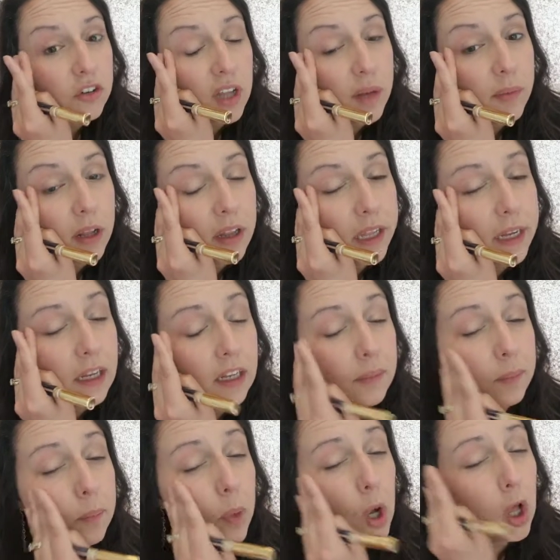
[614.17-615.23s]
Don't you notice I'm
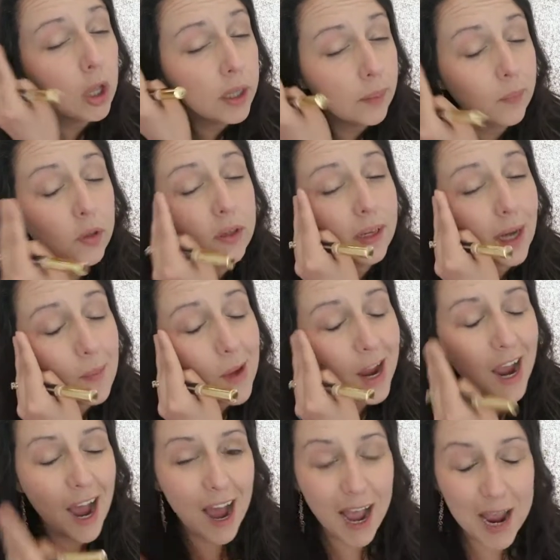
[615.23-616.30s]
not like pulling,
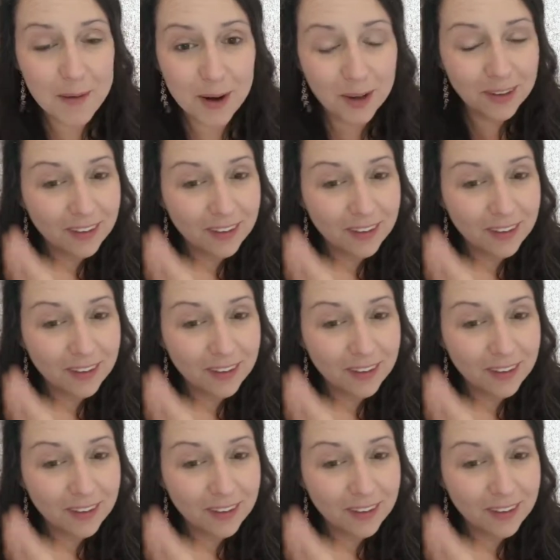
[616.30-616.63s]
pulling on my